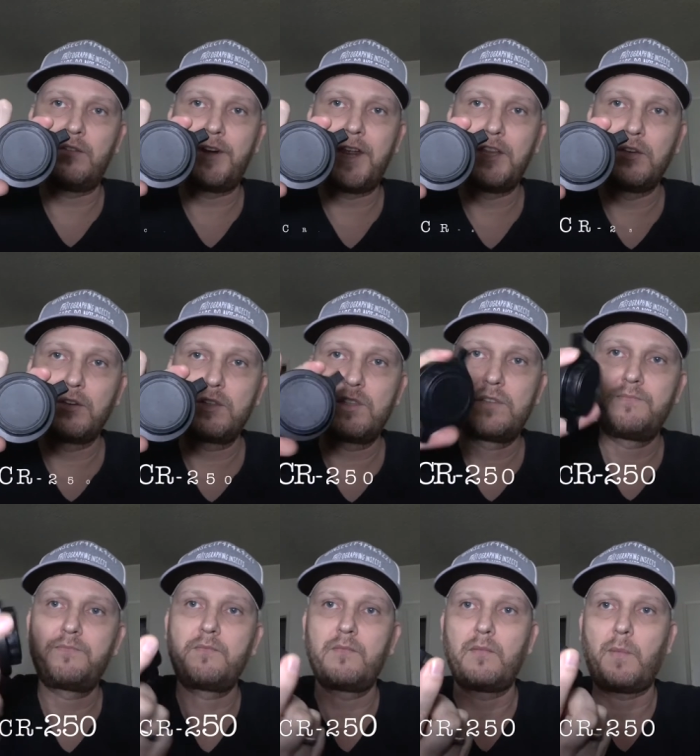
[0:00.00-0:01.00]
Raynox.
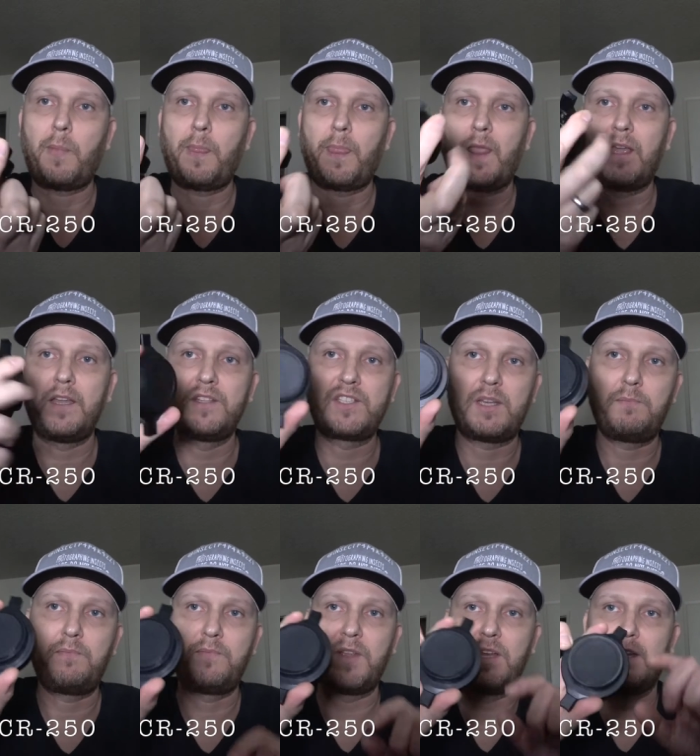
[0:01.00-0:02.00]
It's
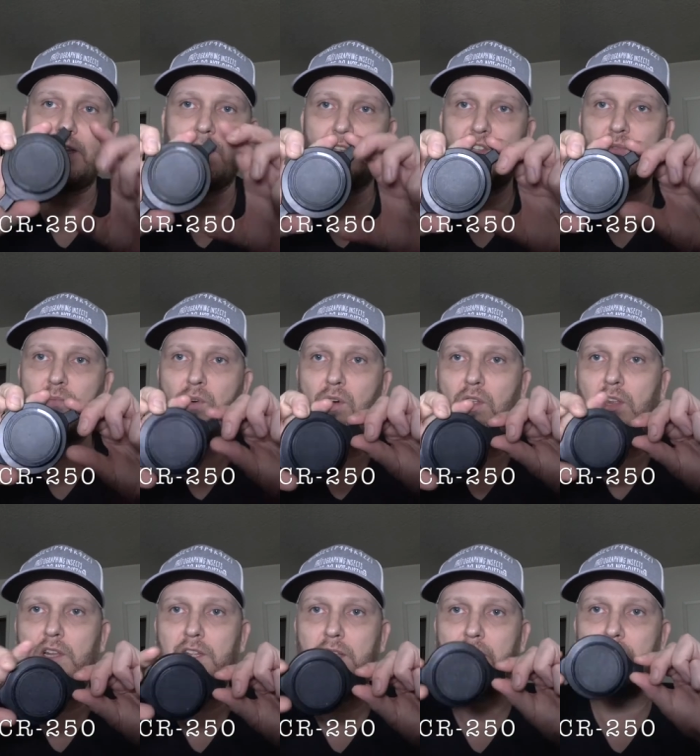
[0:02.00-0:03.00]
a
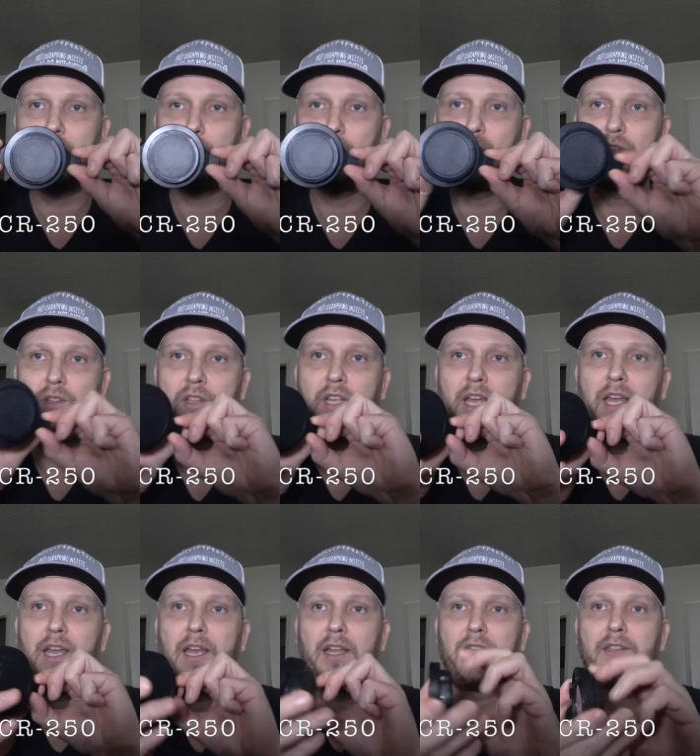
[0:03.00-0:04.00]
small little clip-on
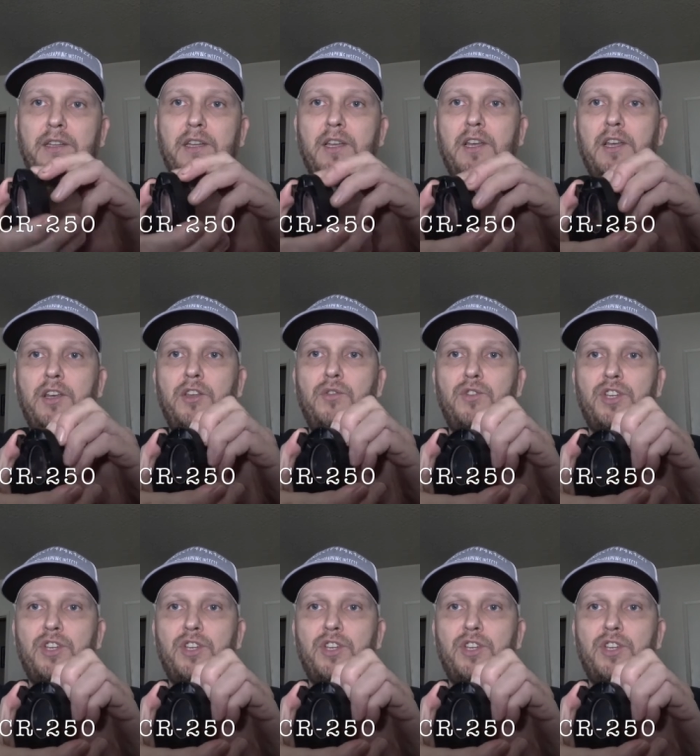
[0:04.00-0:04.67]
that you